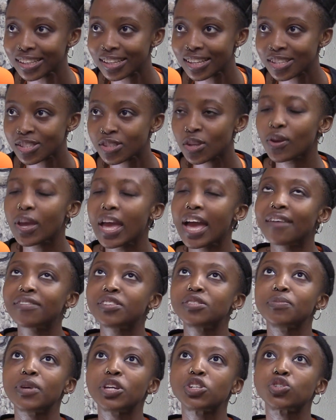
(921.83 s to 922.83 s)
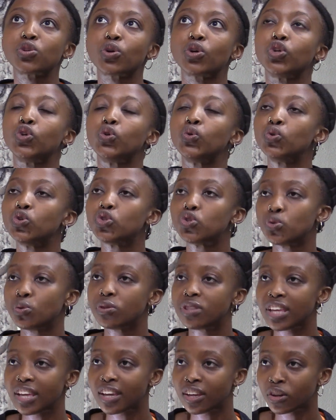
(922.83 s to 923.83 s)
So you have to make sure you do
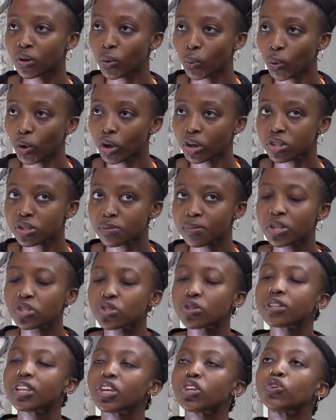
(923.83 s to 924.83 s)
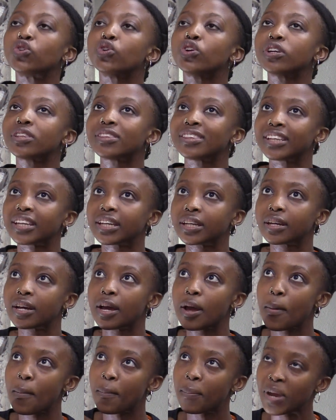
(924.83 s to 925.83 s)
the inner work to make sure that you're the
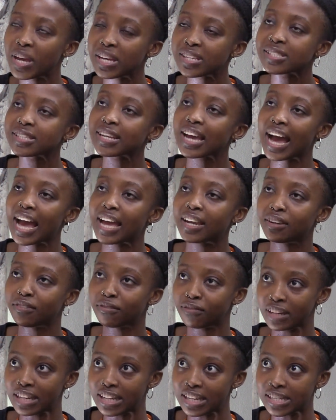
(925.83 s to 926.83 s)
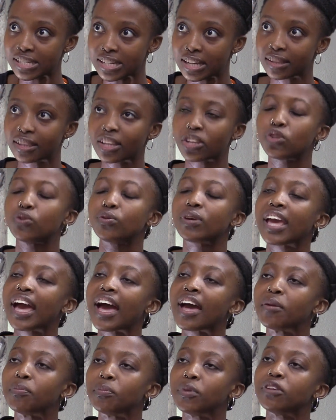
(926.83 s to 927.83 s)
best kind of leader that you
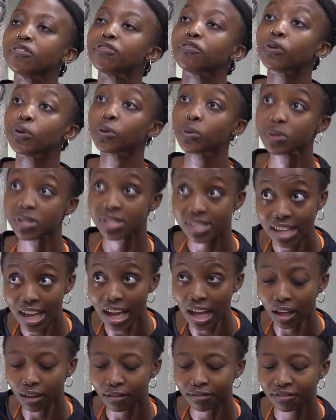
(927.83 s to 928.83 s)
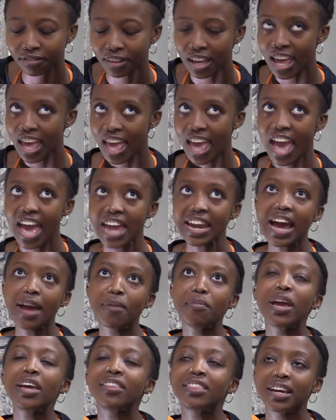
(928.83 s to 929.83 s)
can be for yourself. And I
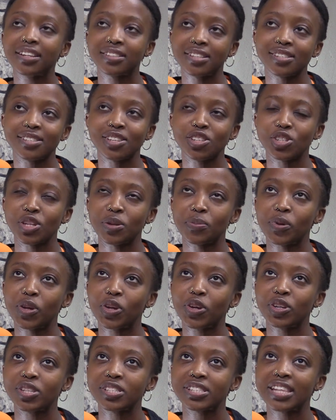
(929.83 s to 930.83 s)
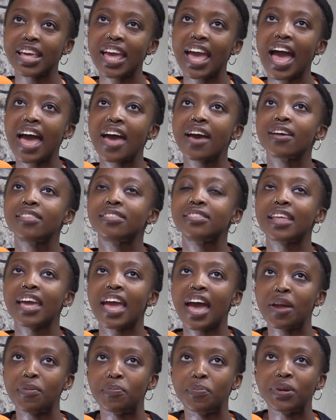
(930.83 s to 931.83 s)
made that decision because they
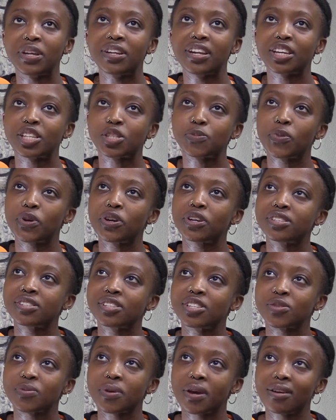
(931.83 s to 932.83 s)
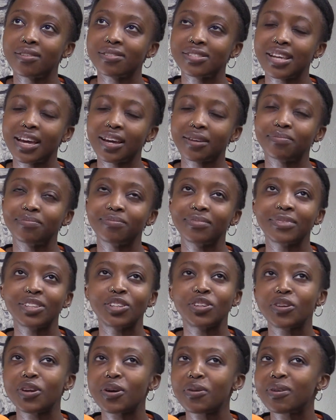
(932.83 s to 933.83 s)
had been experiences where I was like,
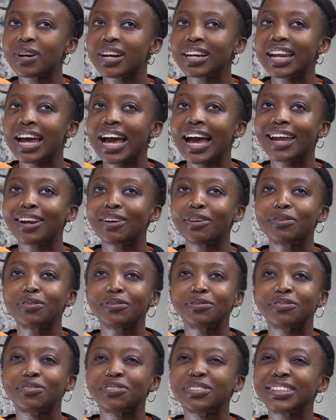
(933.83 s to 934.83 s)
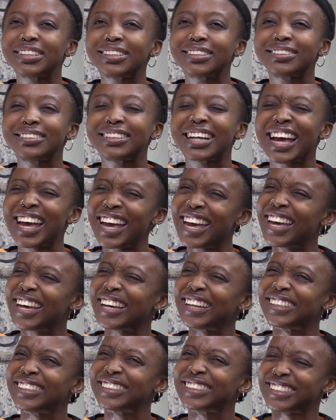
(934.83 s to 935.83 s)
you know what, I don't feel
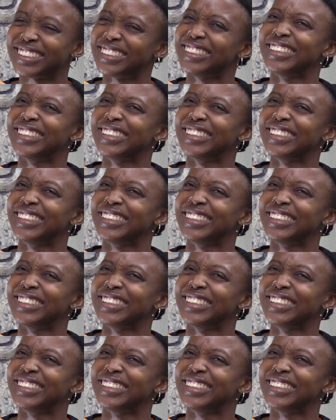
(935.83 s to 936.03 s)
held.